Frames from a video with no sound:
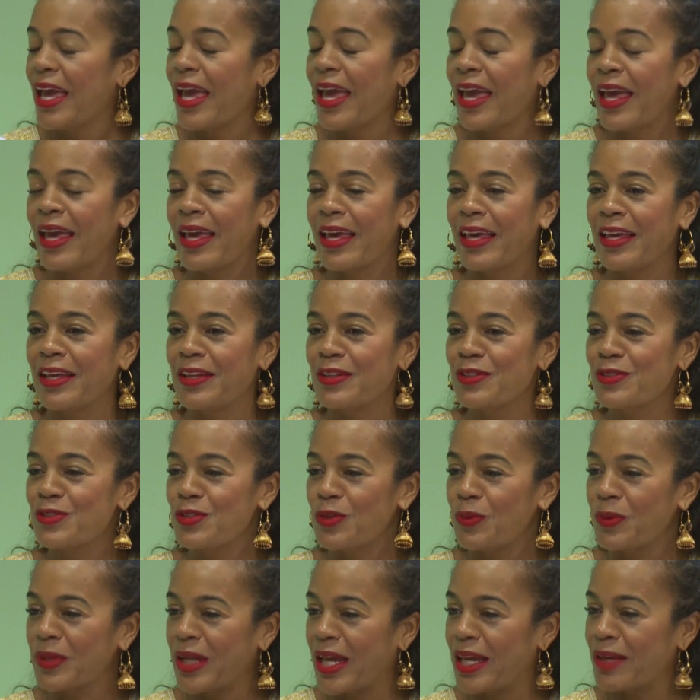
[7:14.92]
And
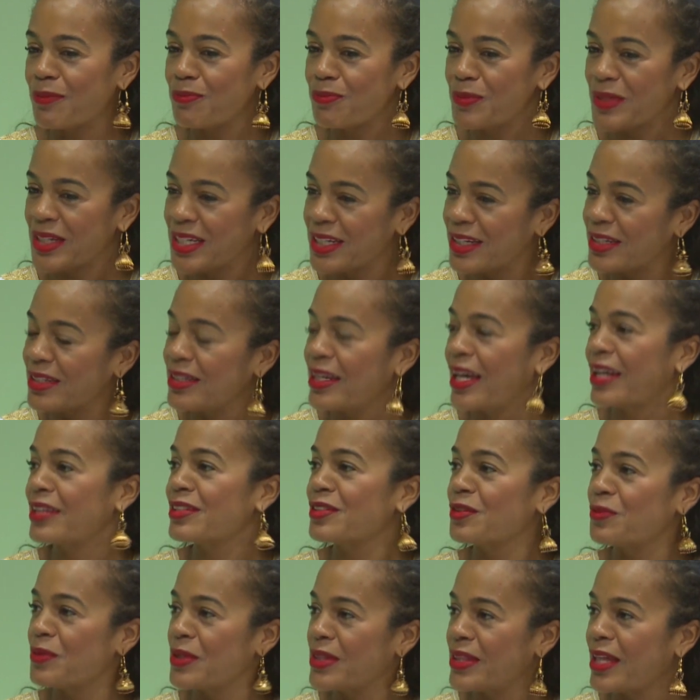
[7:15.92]
so when I connect
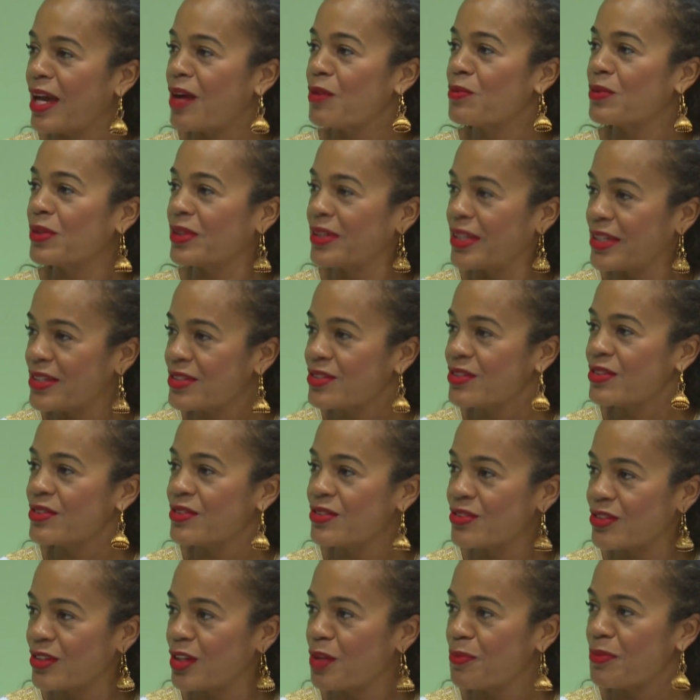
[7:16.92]
it with that
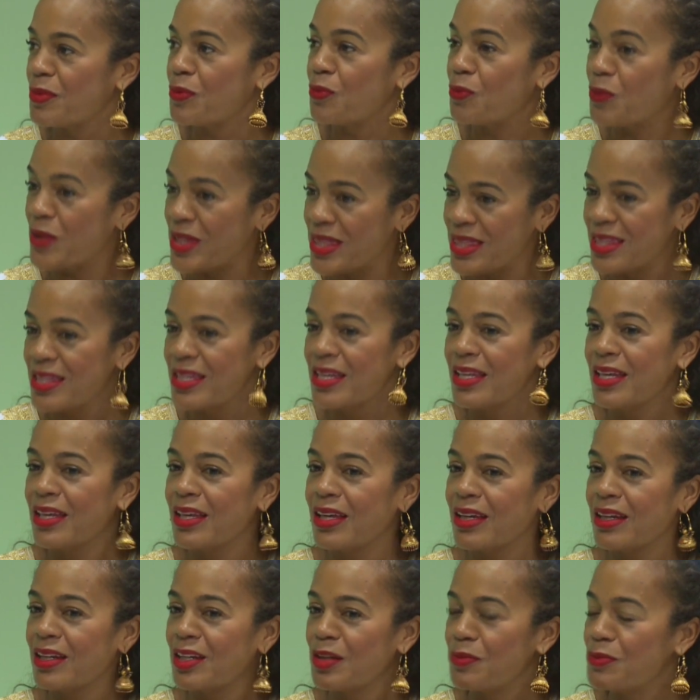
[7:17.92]
relationship and with
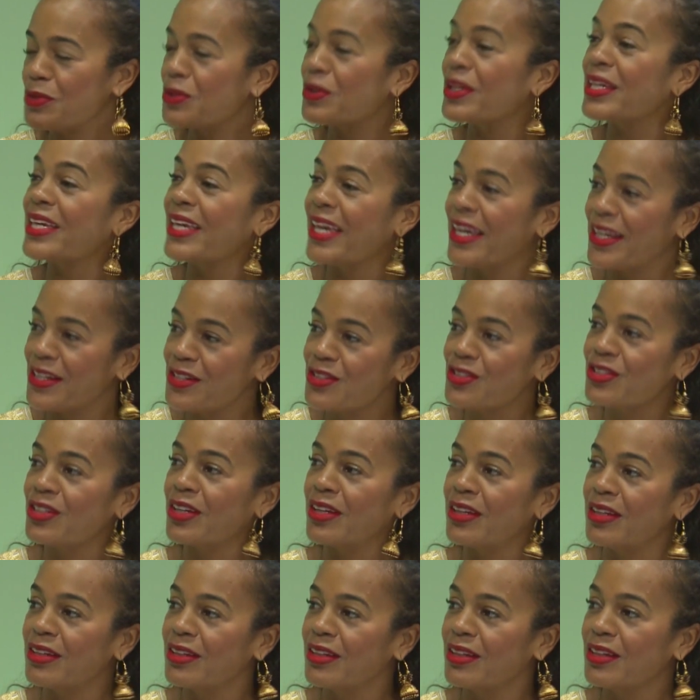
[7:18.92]

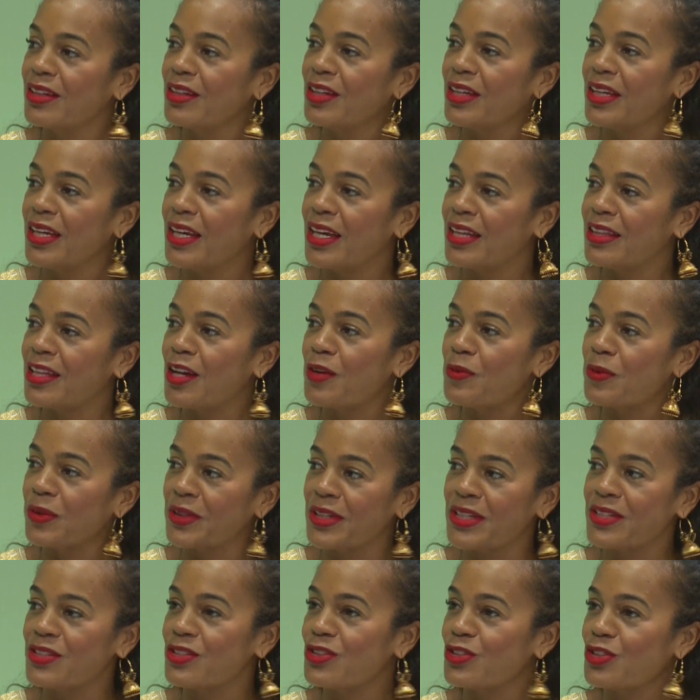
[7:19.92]
communication in that
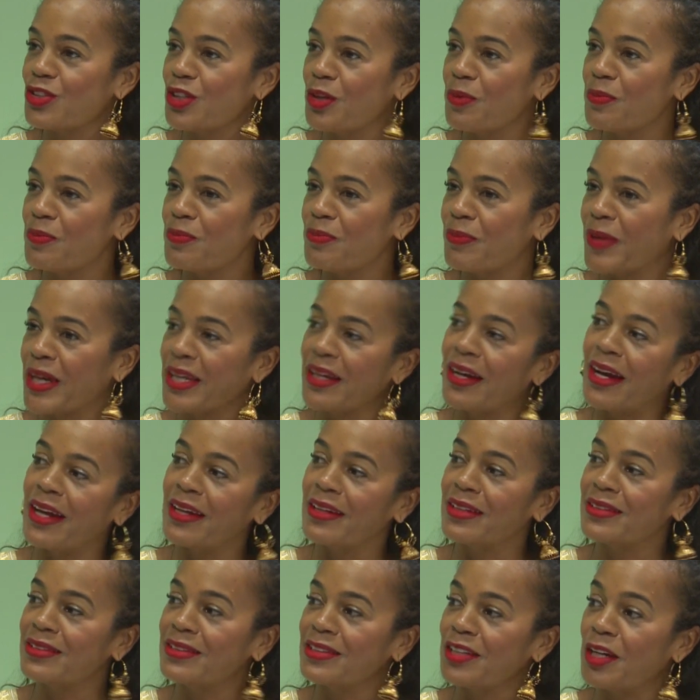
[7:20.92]
relationship, my
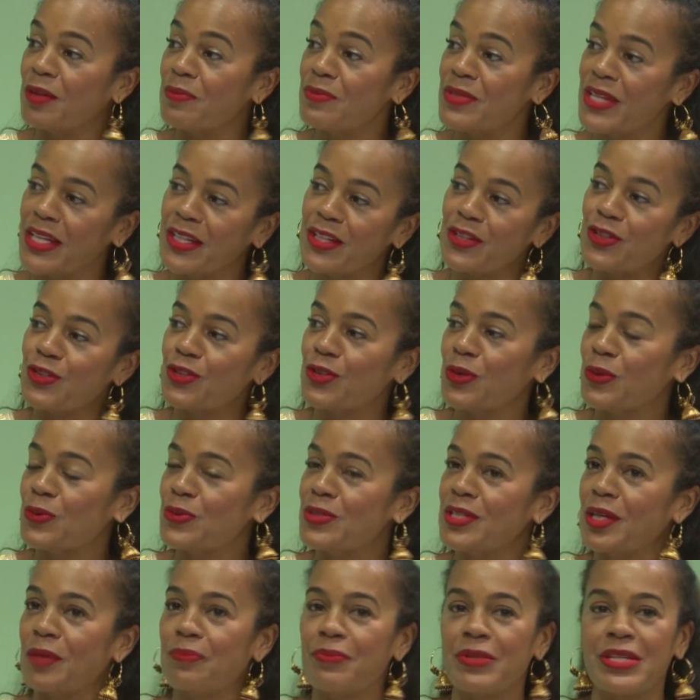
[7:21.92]
guidance comes and it
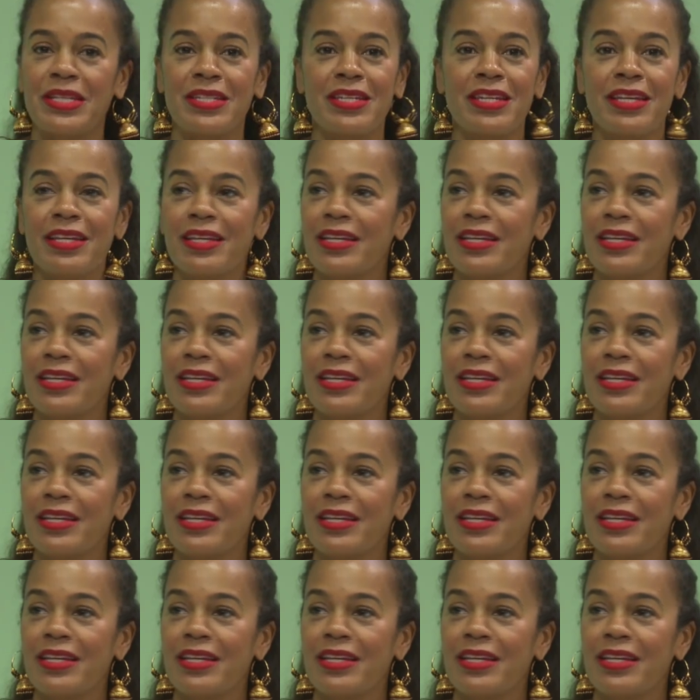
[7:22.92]
shows up in